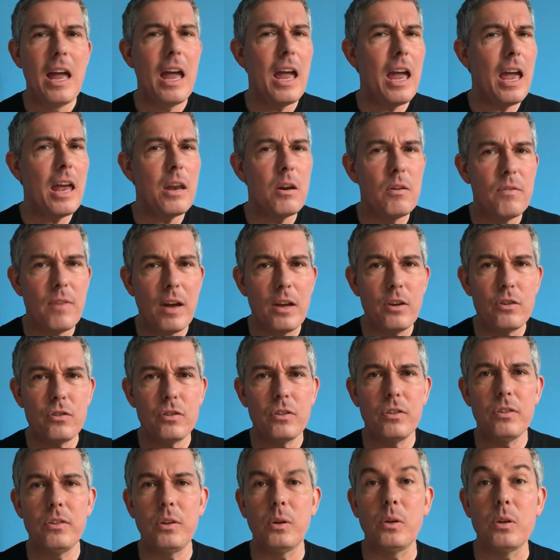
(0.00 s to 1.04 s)

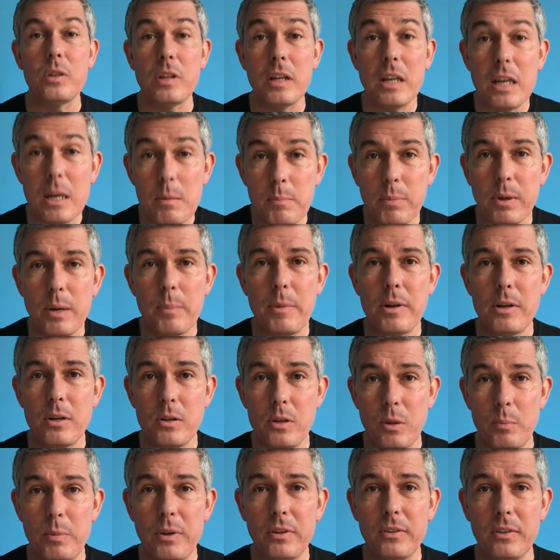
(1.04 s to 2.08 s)
innovations you could implement in
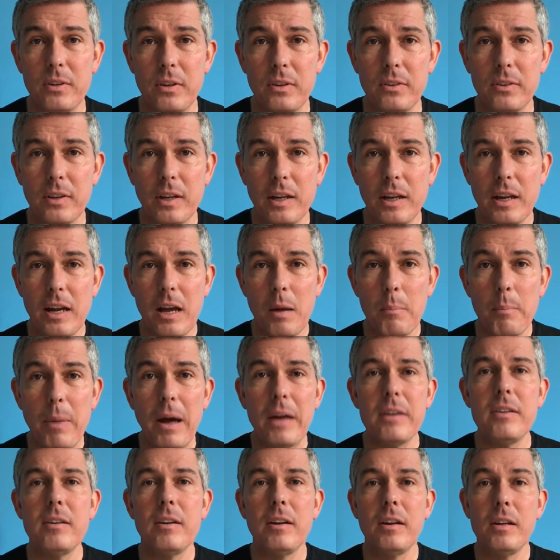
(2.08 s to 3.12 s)
your business,
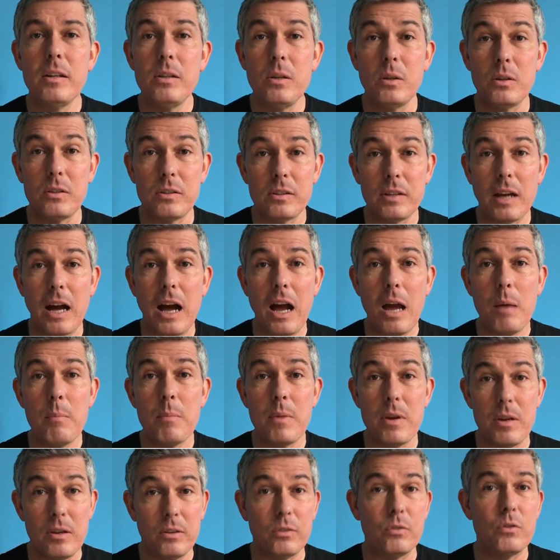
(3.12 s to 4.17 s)
but your time
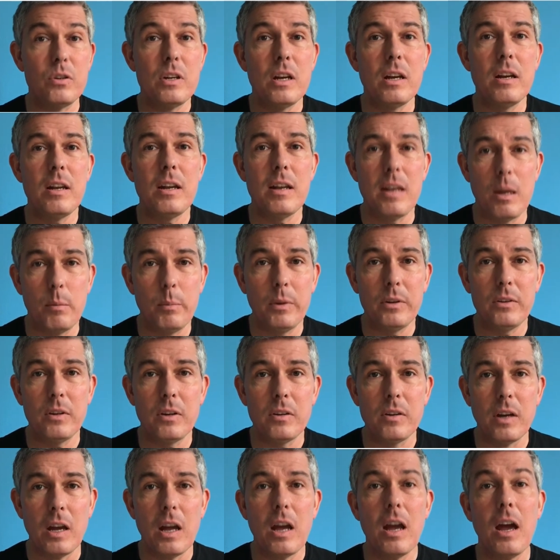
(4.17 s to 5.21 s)
is really
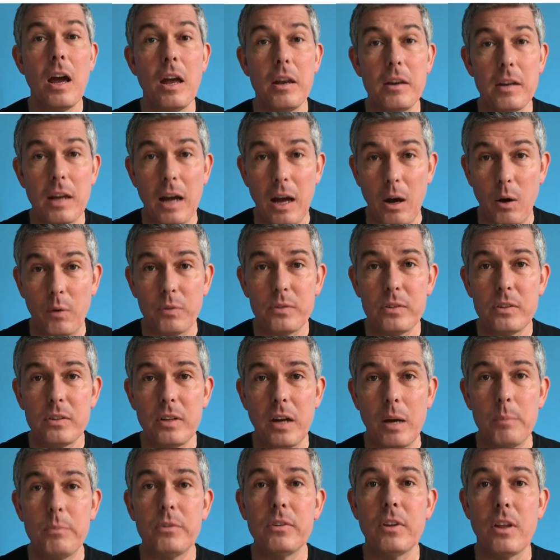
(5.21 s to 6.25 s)
limited and
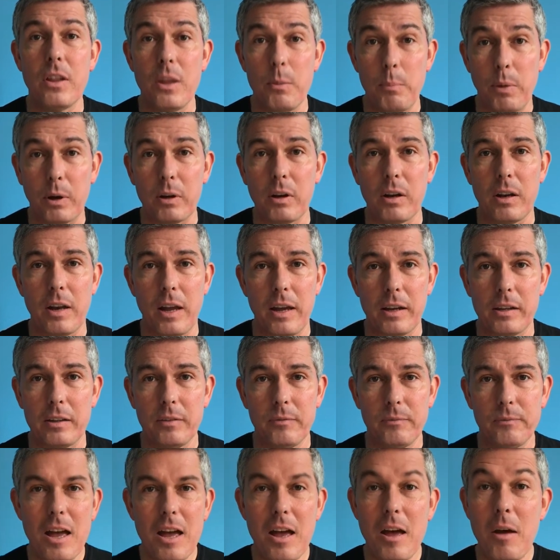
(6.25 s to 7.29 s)
oftentimes the bottleneck.
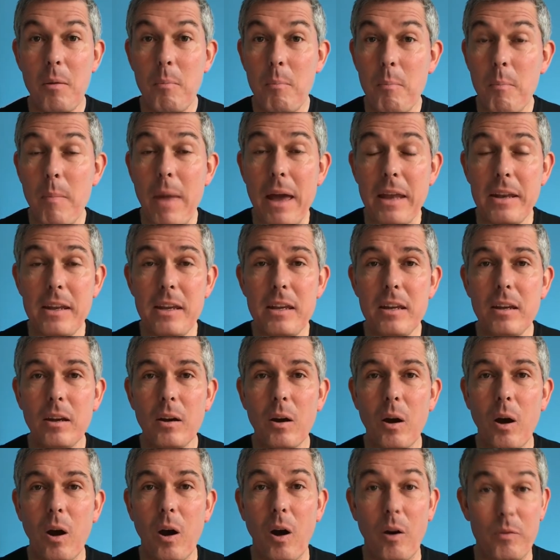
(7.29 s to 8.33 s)
Many
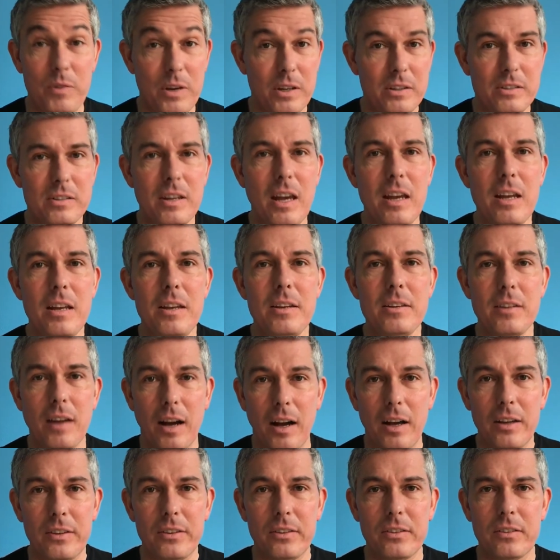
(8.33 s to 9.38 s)
of your daily
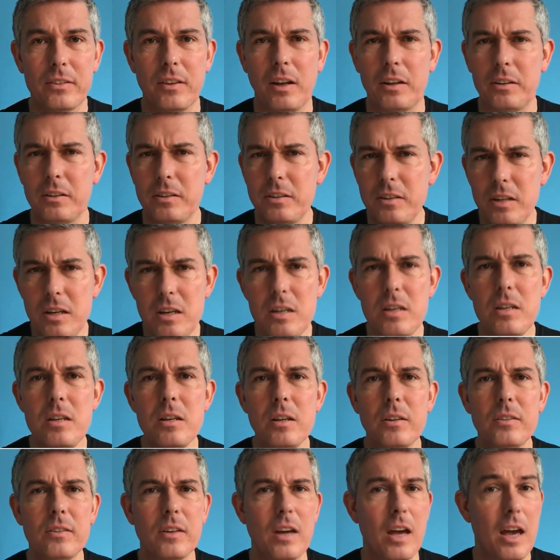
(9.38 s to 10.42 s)
tasks are
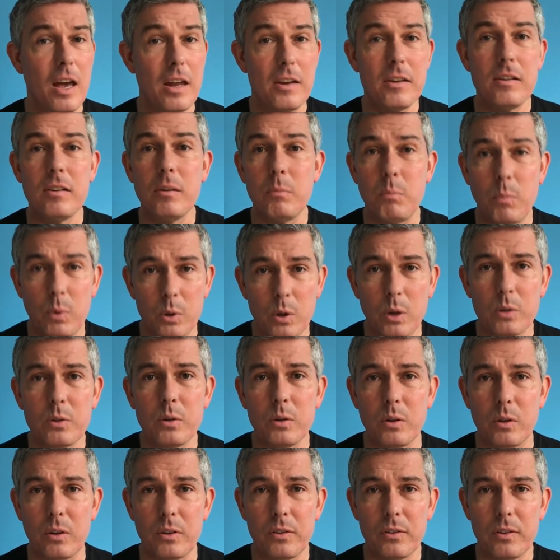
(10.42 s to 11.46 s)
tedious and
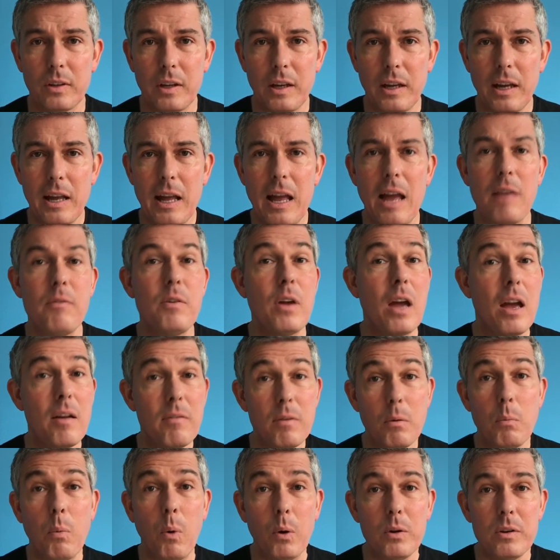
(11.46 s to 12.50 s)
monotonous. Have you ever
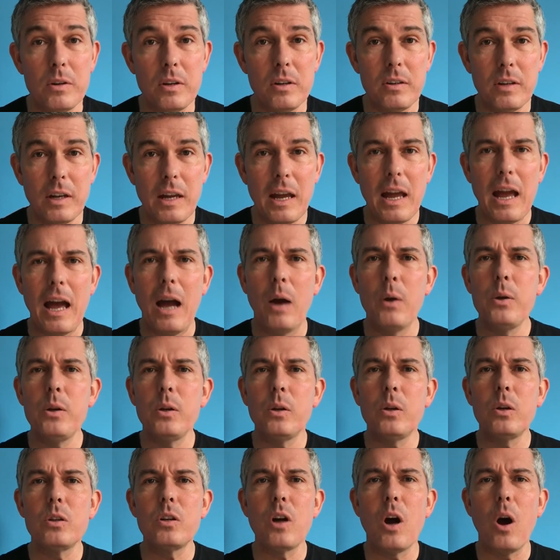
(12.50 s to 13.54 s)
wondered how you
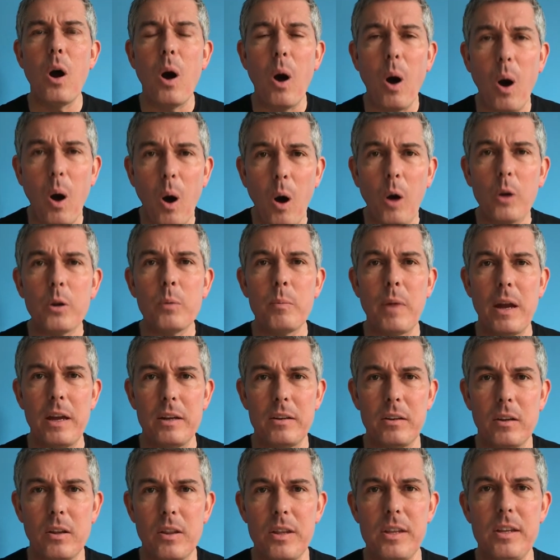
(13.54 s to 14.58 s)
could automate
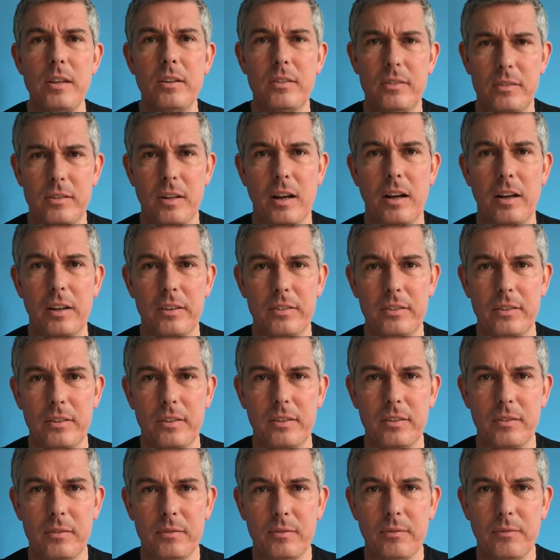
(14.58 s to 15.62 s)
these tasks?